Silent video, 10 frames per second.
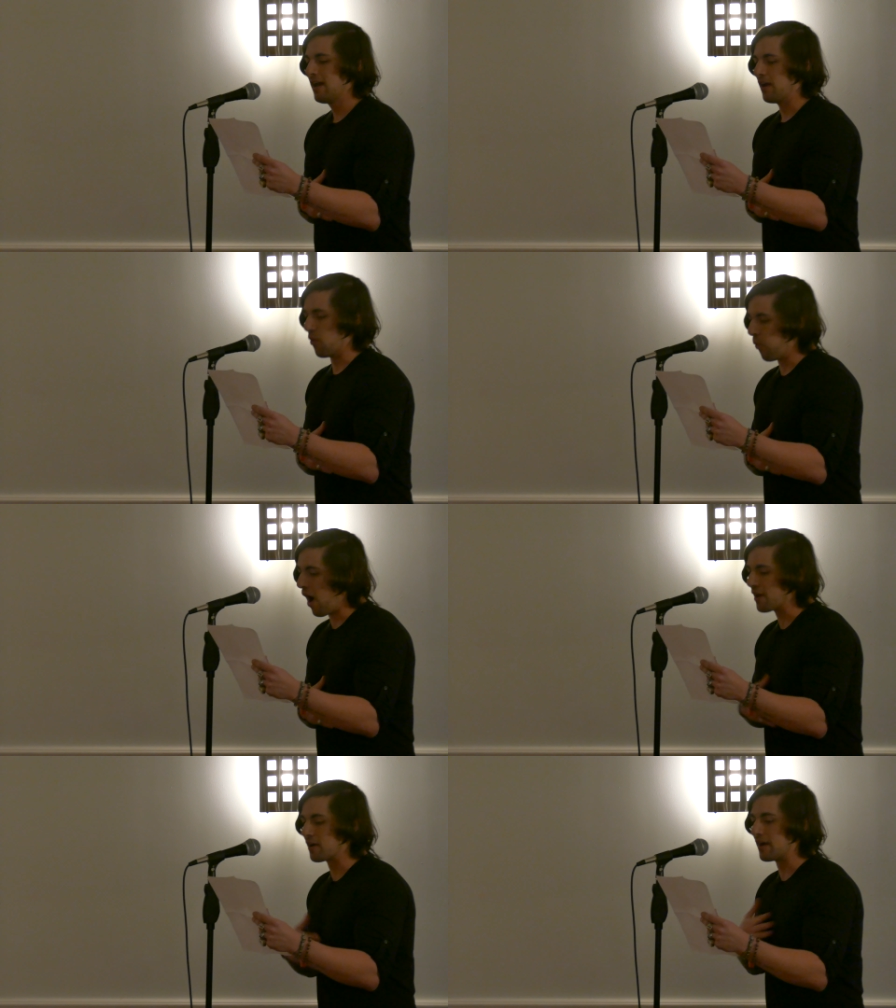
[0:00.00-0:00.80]
and the
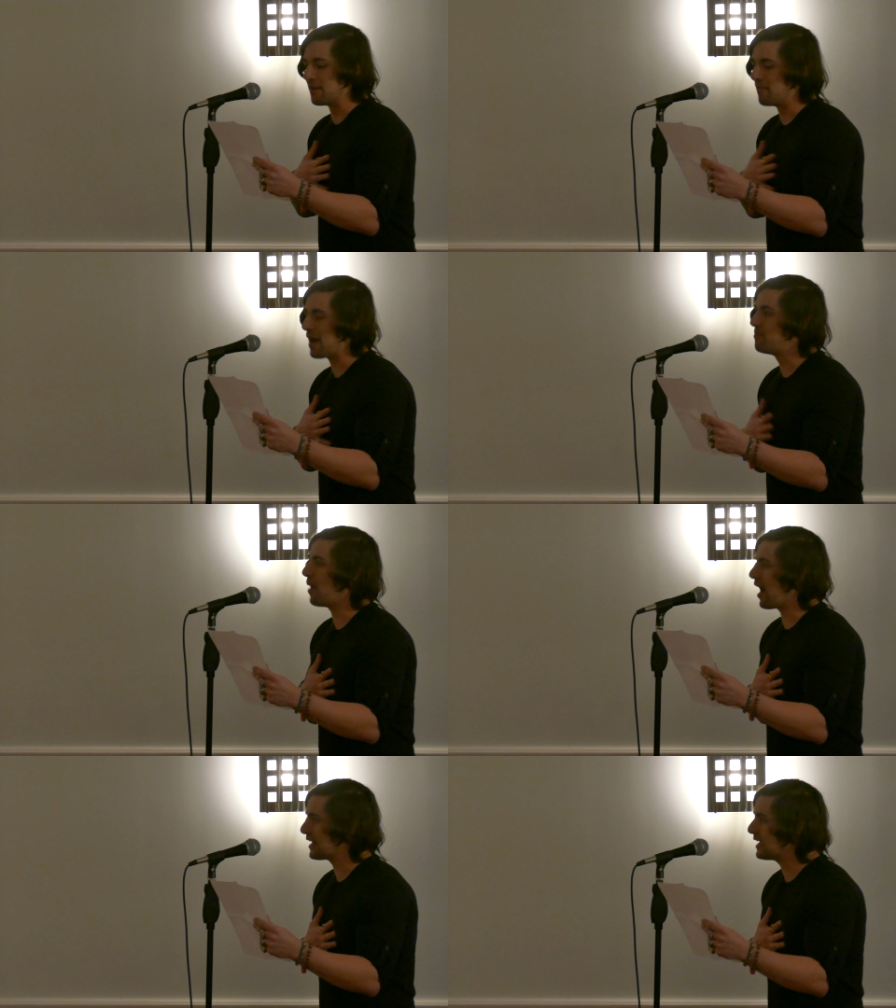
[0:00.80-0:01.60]
water in my
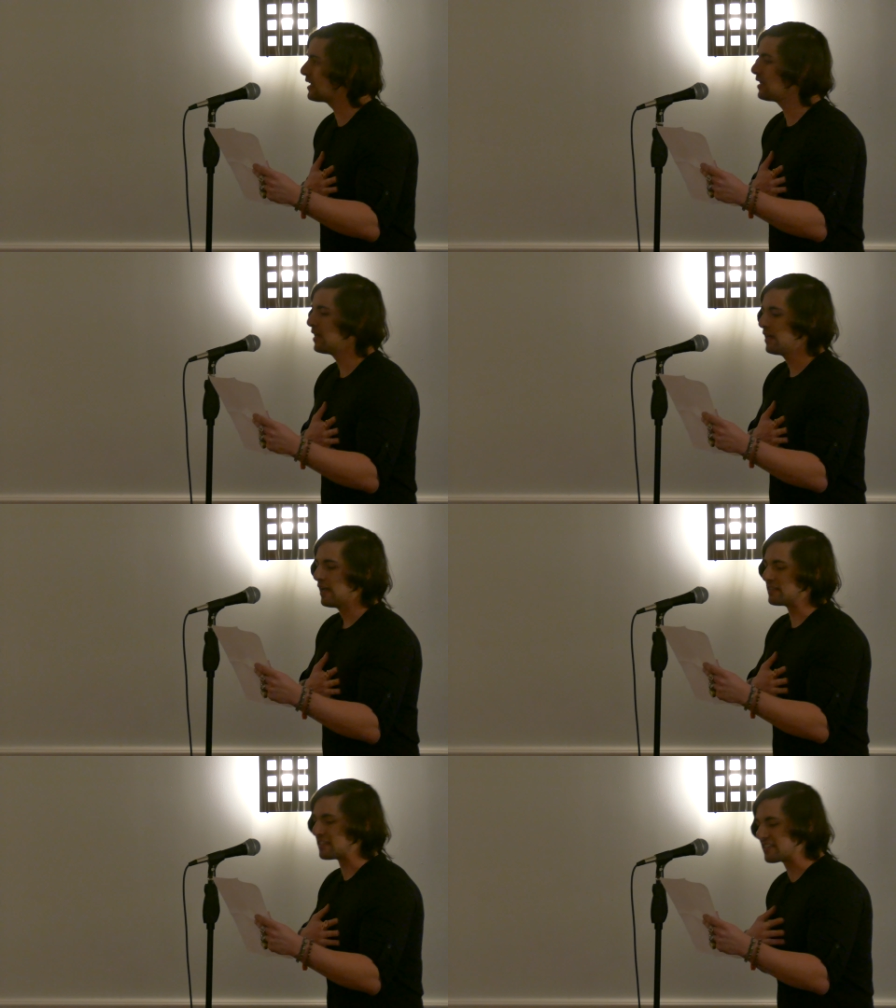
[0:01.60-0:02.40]
body
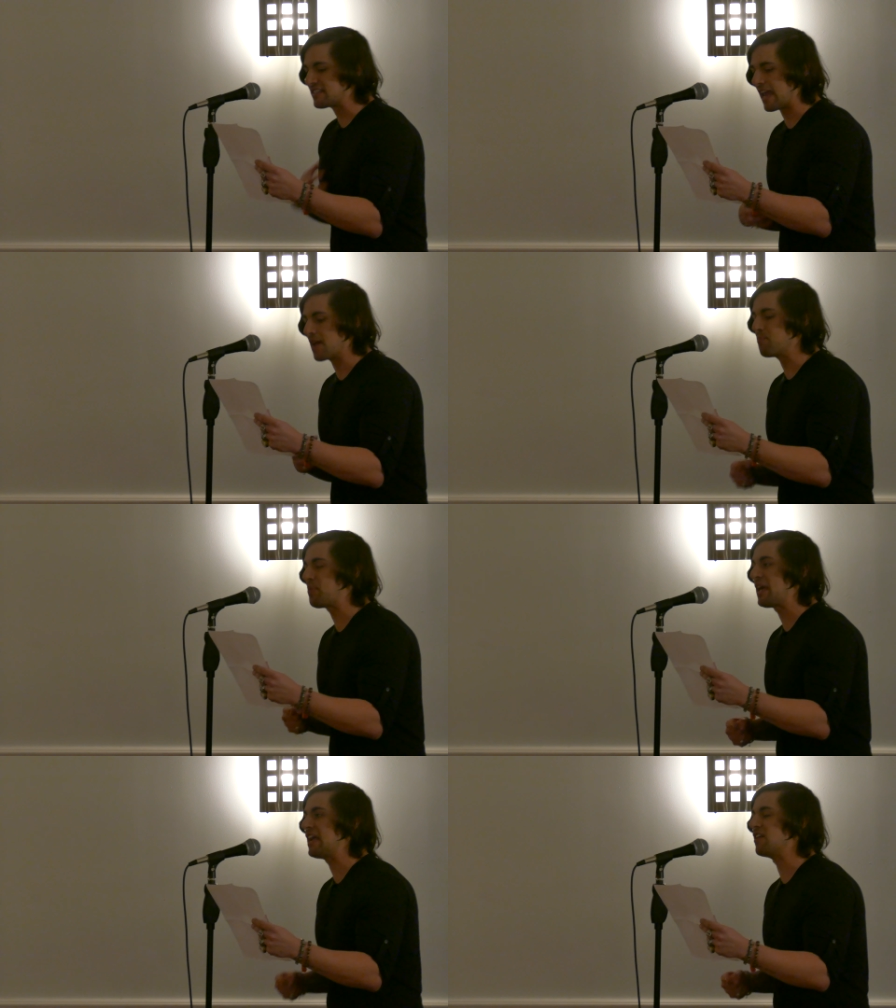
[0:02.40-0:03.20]
is a
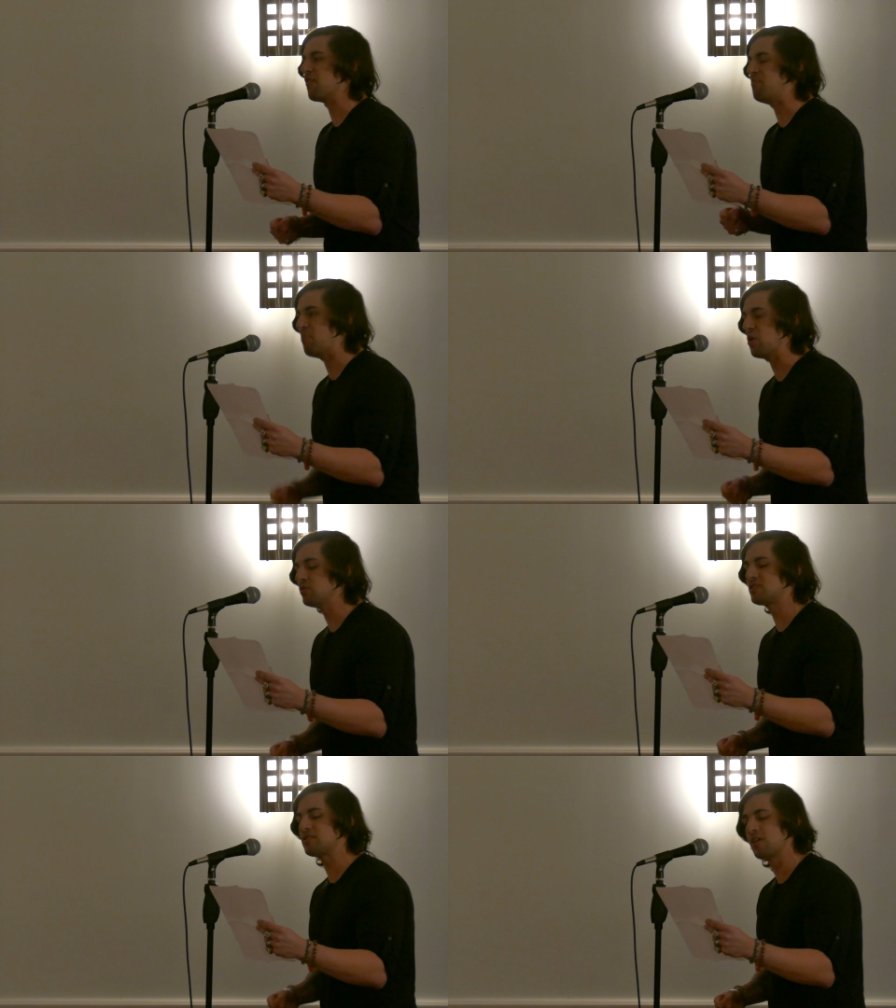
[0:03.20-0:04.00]
stampede of
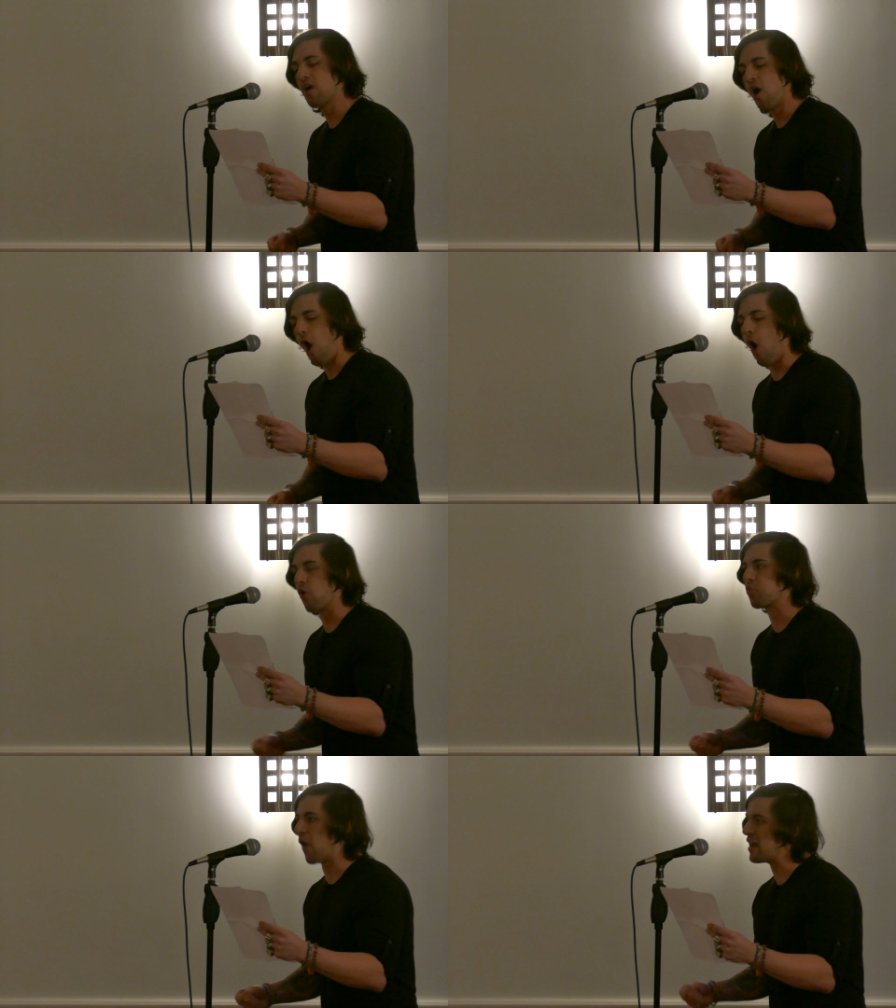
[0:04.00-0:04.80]
boots,
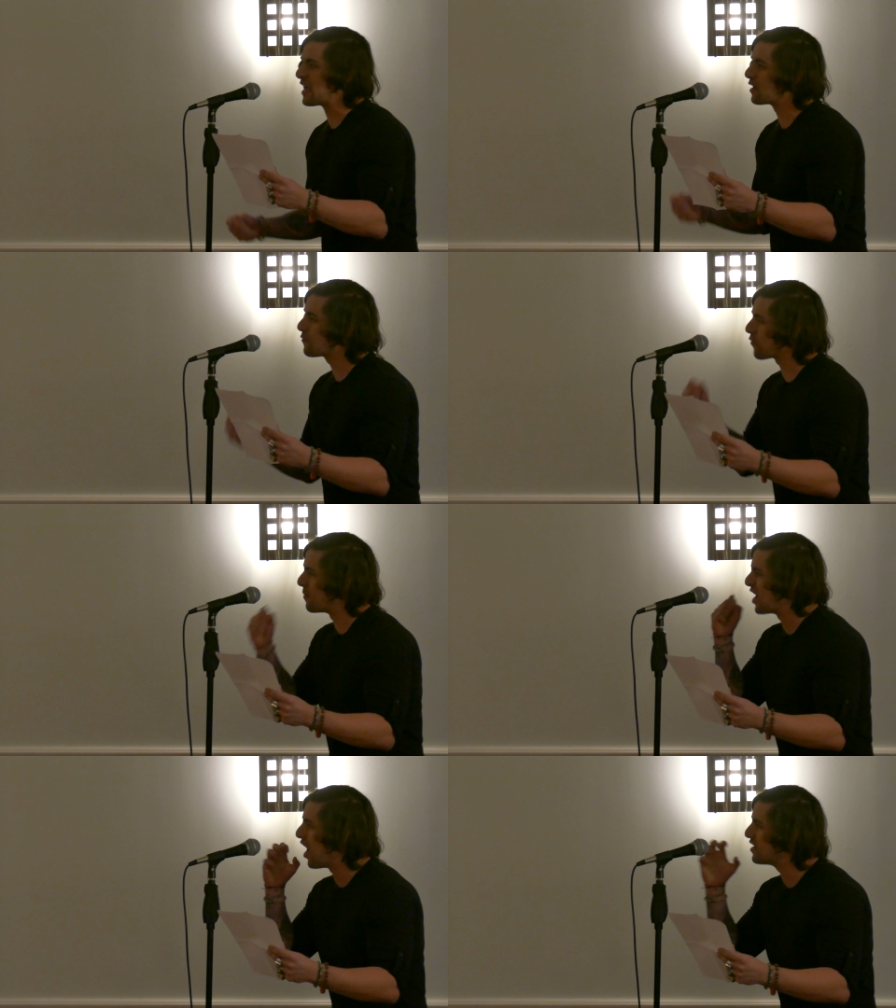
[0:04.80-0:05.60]
all running
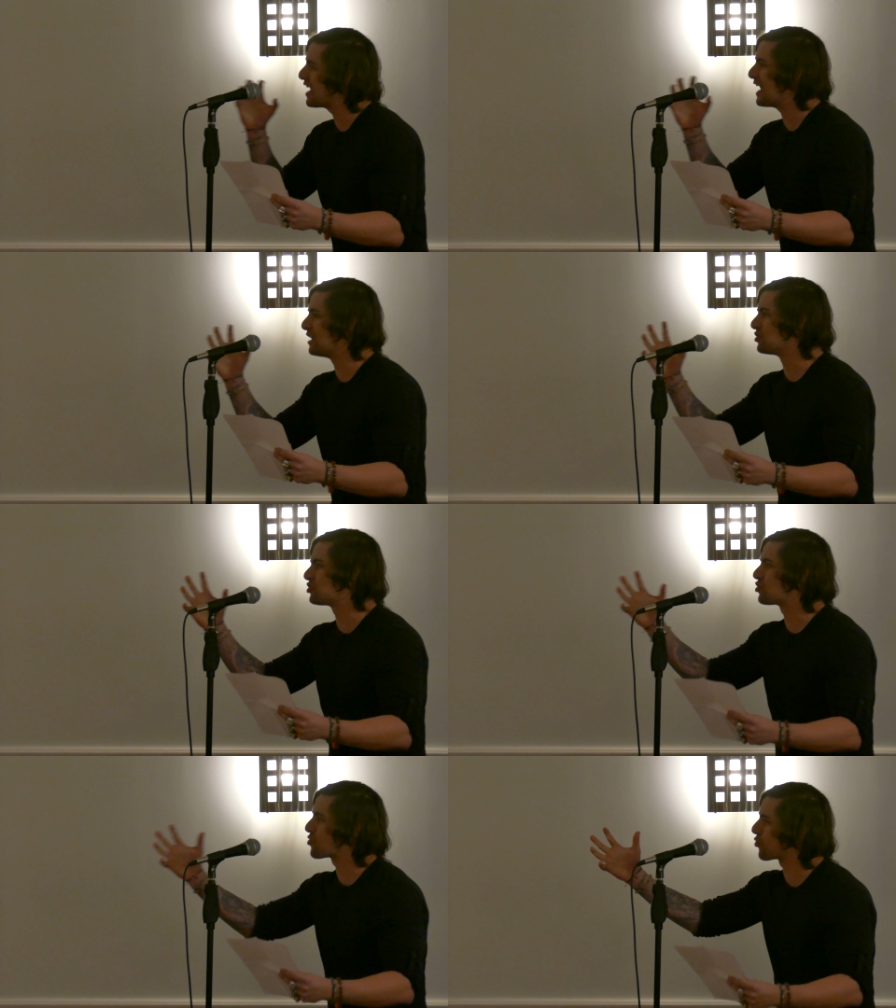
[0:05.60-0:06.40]
from an
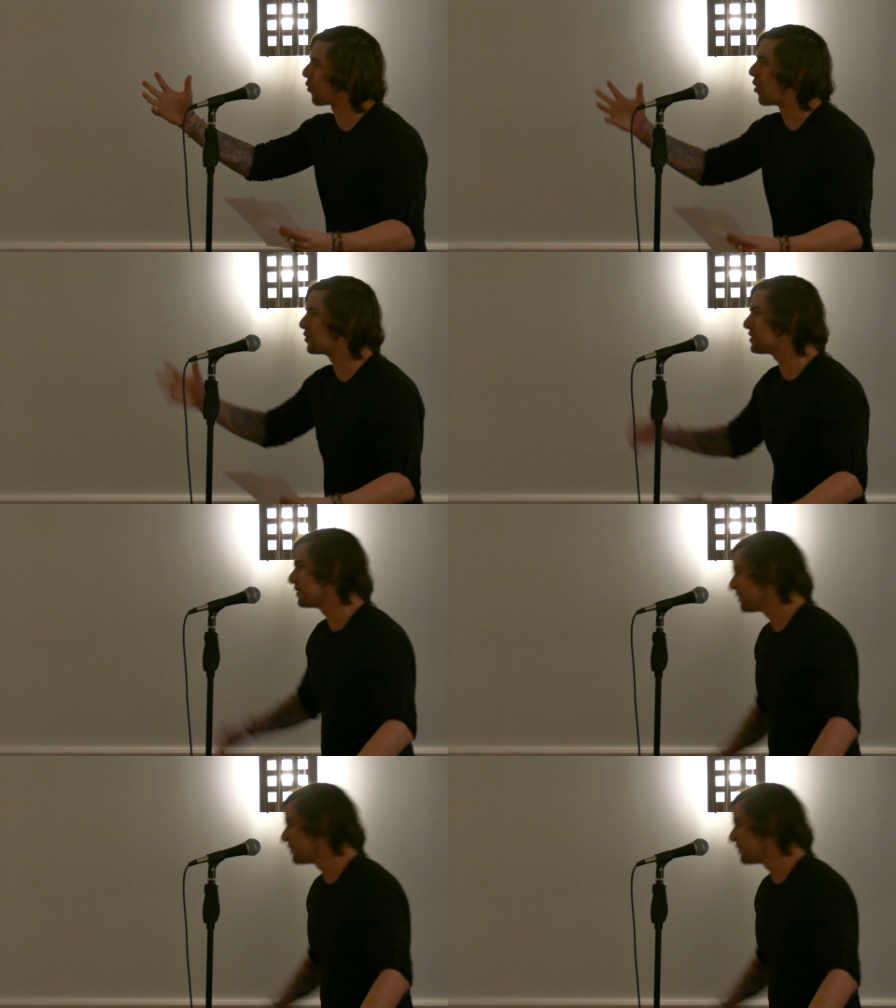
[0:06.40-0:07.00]
unhinged throat.